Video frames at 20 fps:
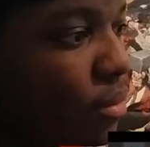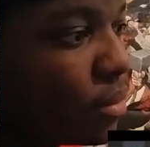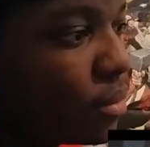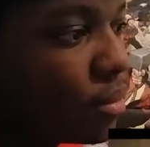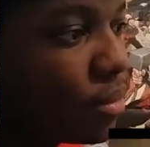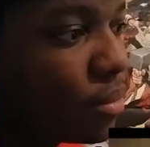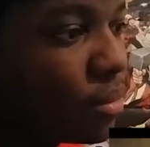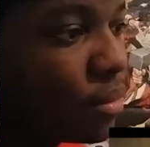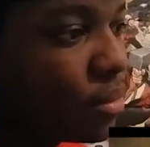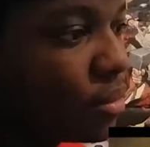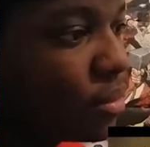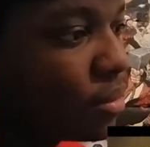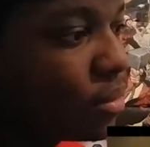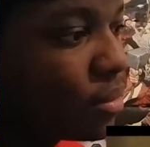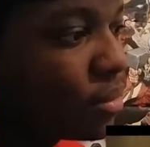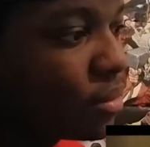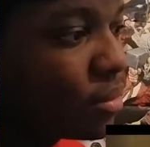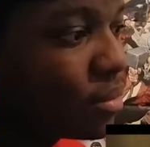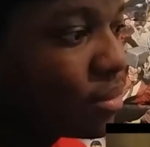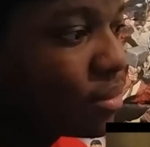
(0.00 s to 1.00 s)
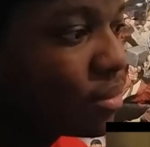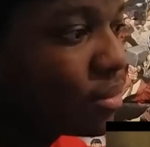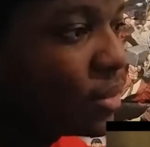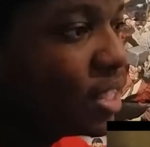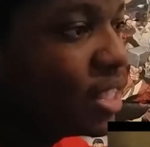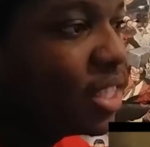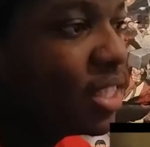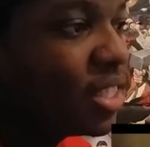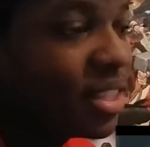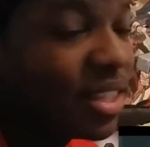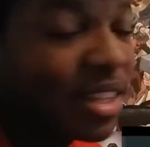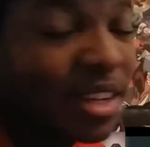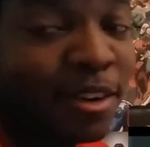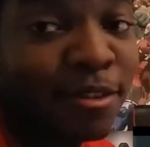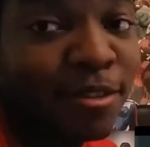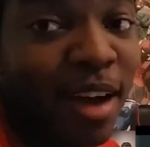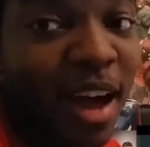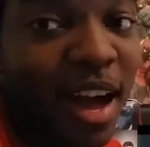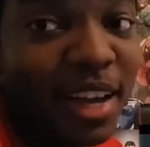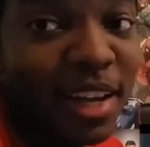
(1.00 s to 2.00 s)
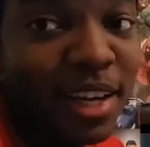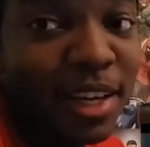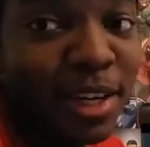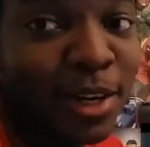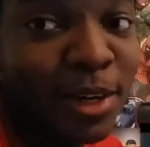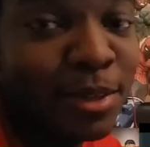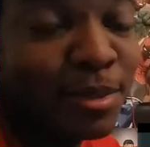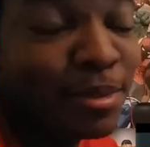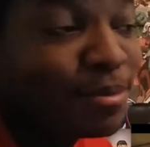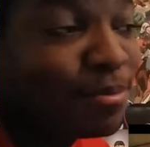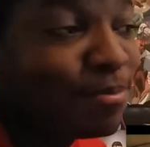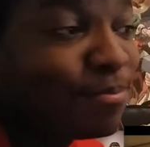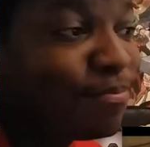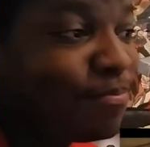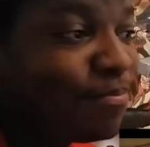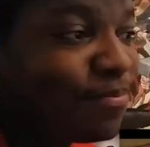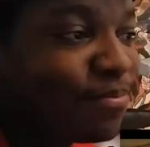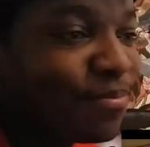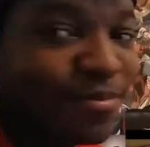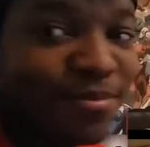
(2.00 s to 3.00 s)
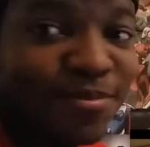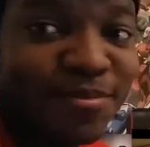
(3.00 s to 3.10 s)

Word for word: Mm. It's still fire though. Morning,